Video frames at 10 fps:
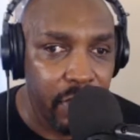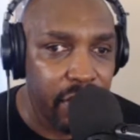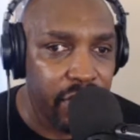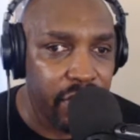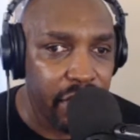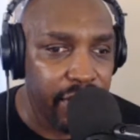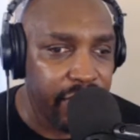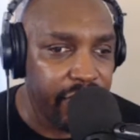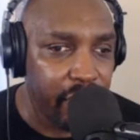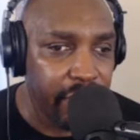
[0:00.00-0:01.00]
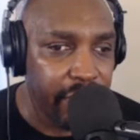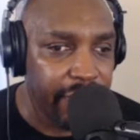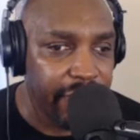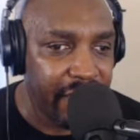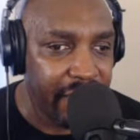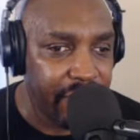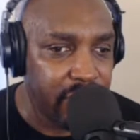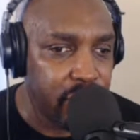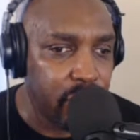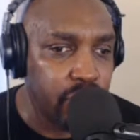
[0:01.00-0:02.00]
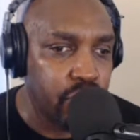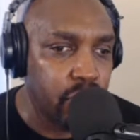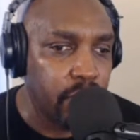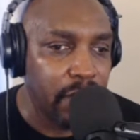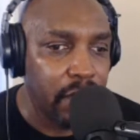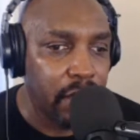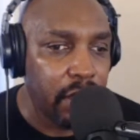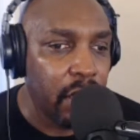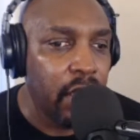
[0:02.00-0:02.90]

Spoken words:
share this on your favorite social media